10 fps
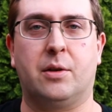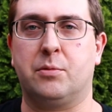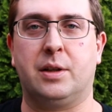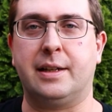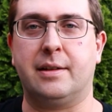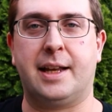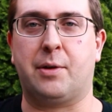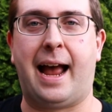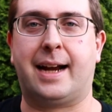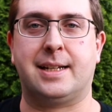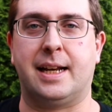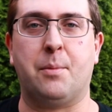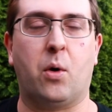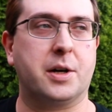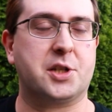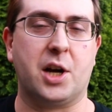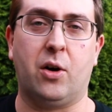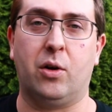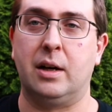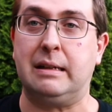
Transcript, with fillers: really interact anymore, so